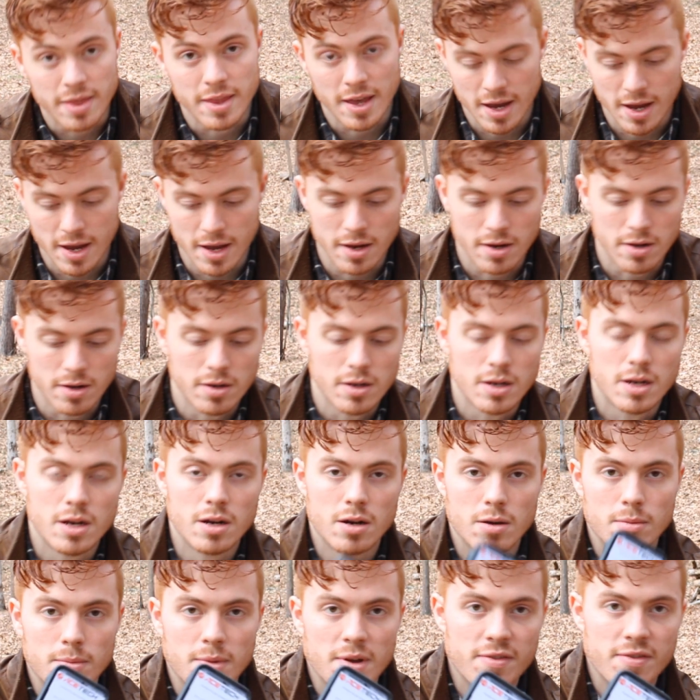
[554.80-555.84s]
then here
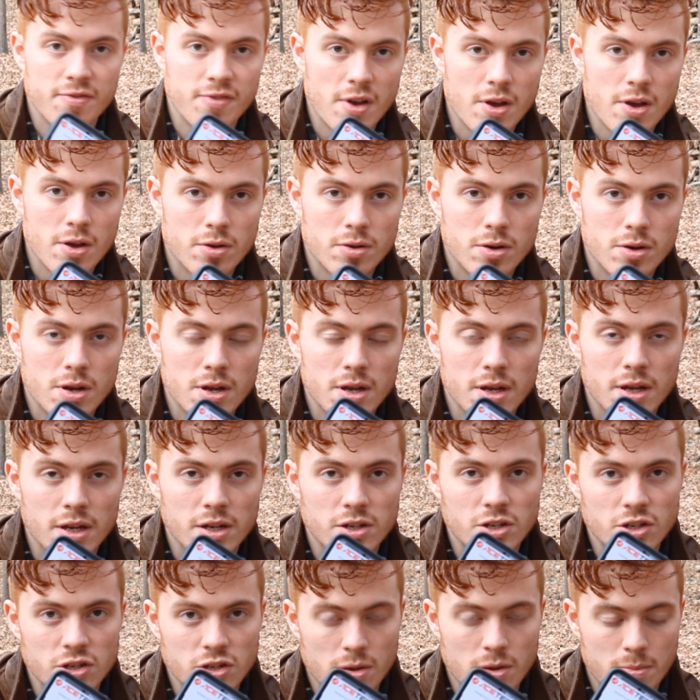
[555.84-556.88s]
on my phone it
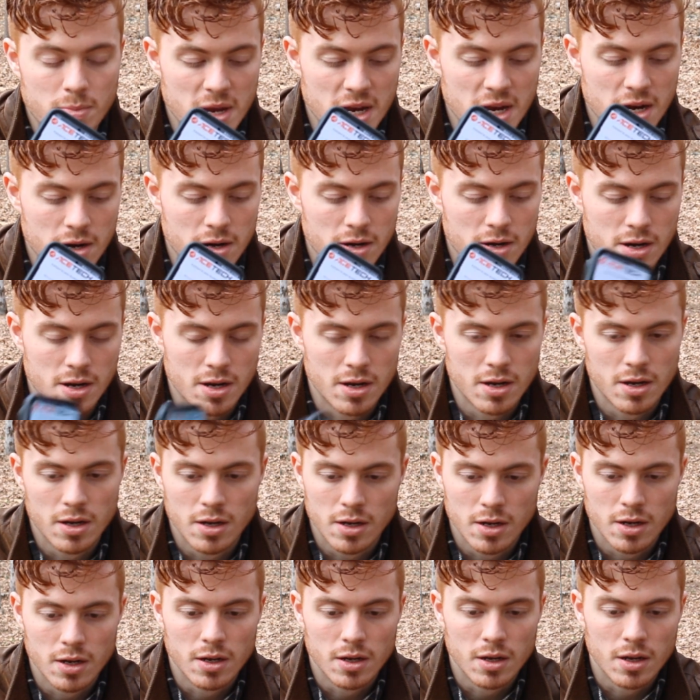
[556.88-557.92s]
just appeared
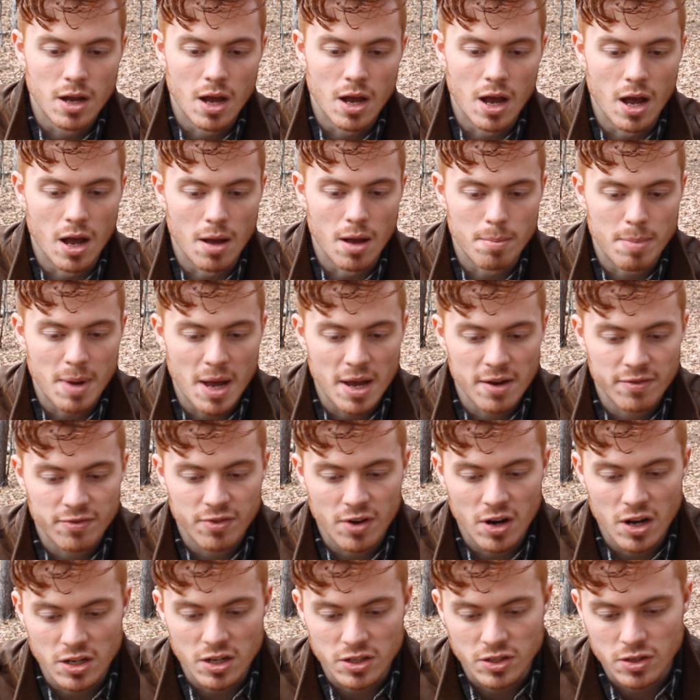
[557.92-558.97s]

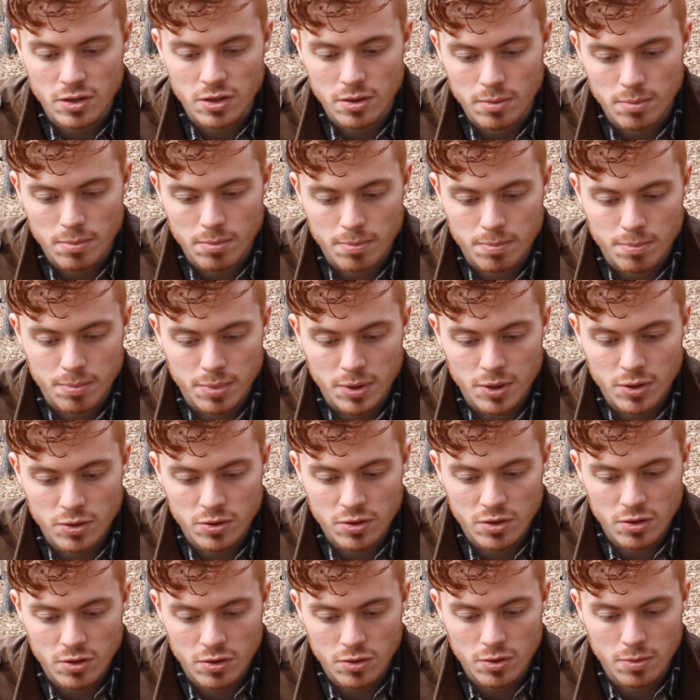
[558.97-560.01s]
Bifrost
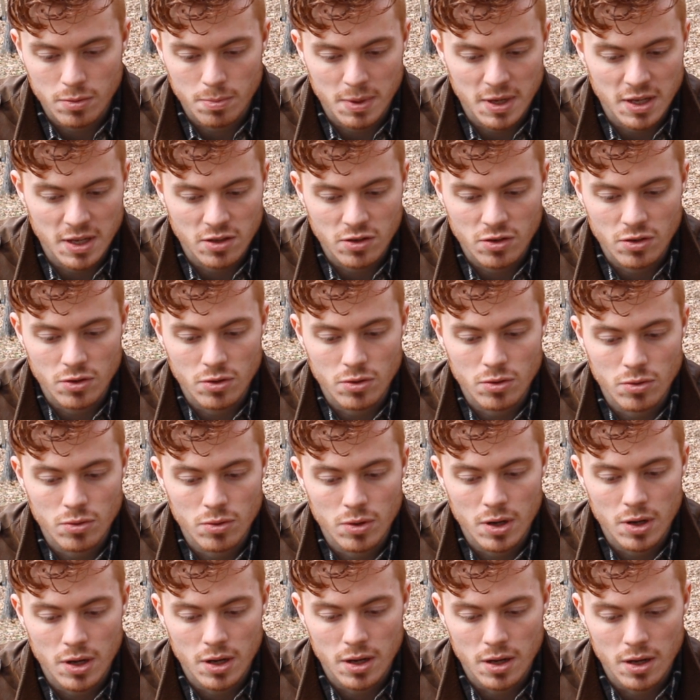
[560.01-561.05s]
Bluetooth B2
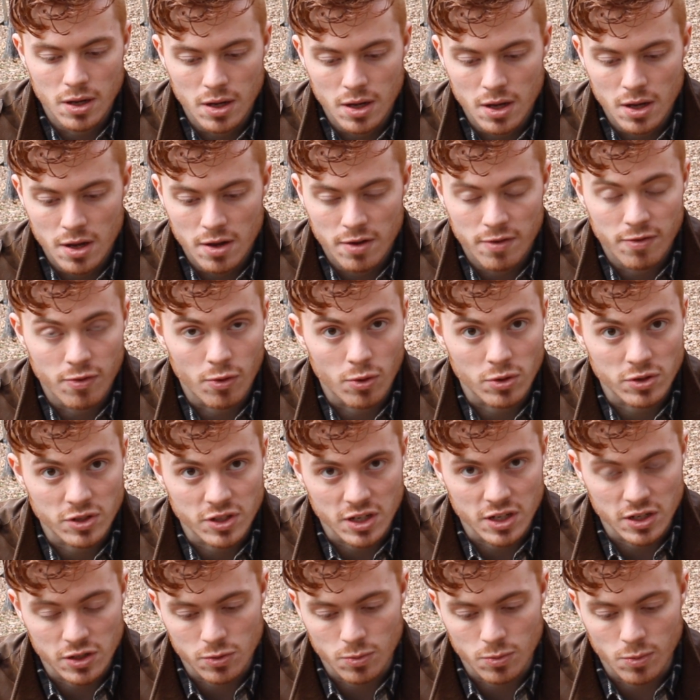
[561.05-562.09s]

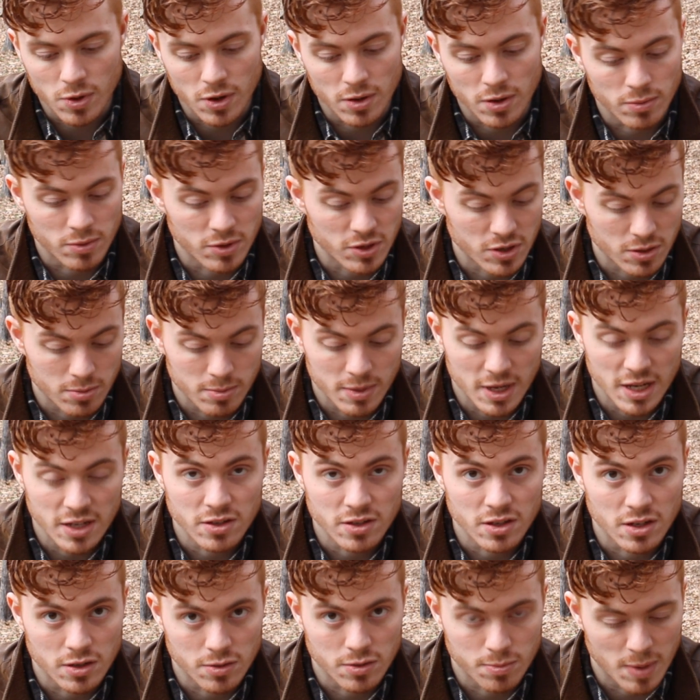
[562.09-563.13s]
461, which I'm
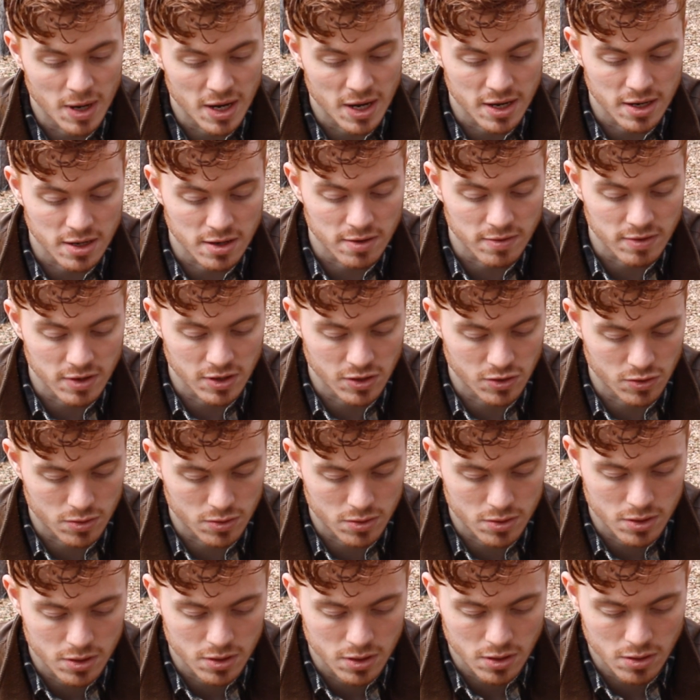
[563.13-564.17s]
guessing is my
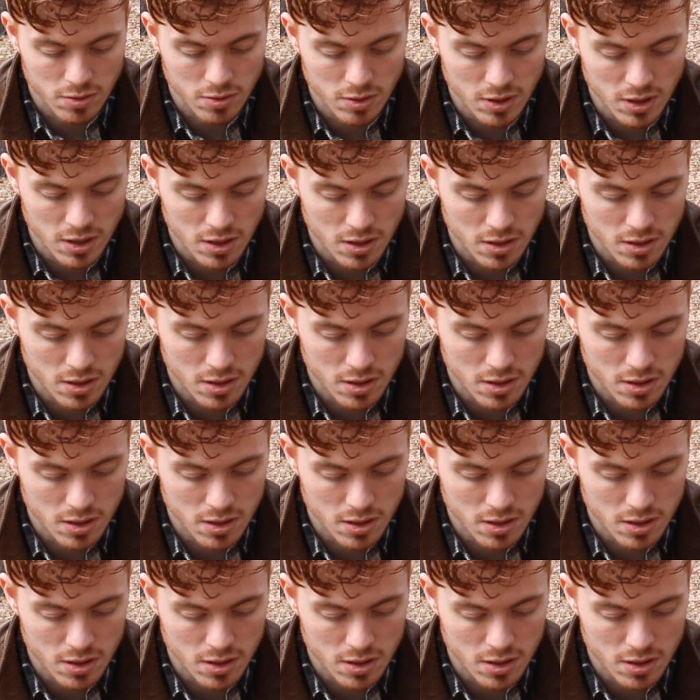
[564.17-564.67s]
individual unit.